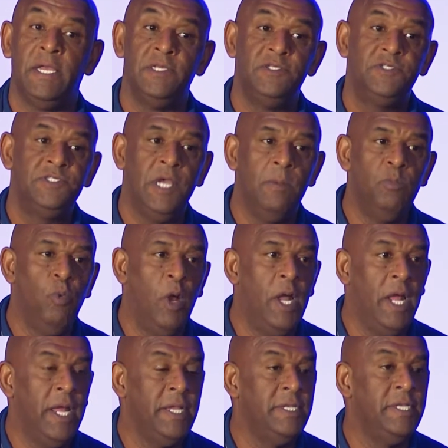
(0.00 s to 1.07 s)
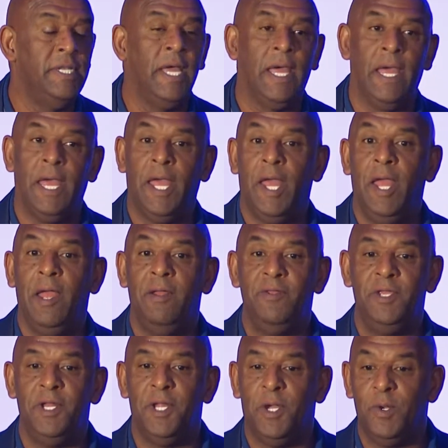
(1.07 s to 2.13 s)
someone
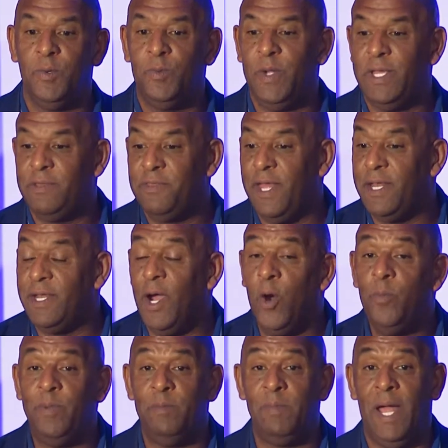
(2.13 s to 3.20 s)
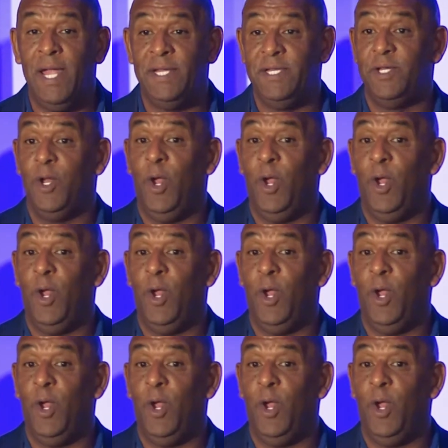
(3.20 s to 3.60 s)
with an open mind and